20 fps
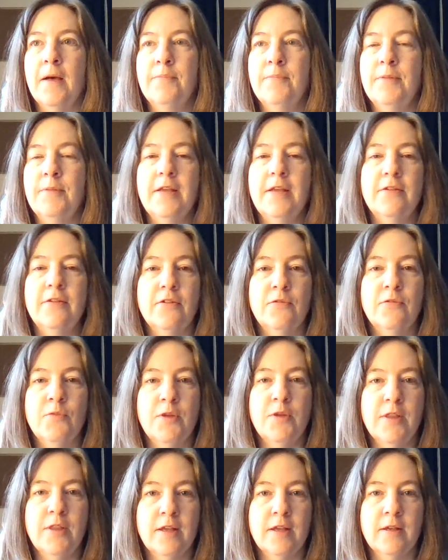places
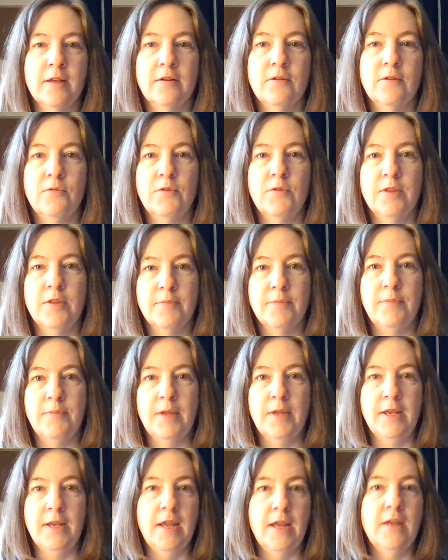with
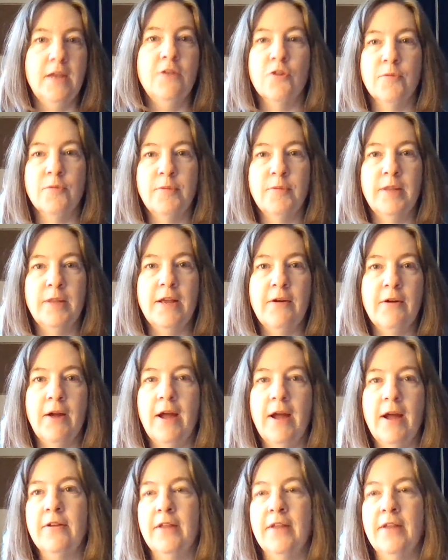an indoor
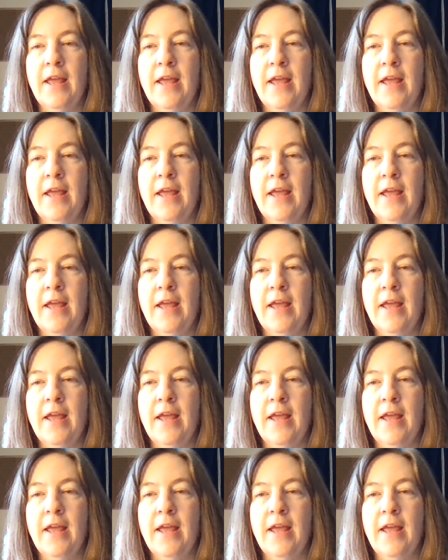playground.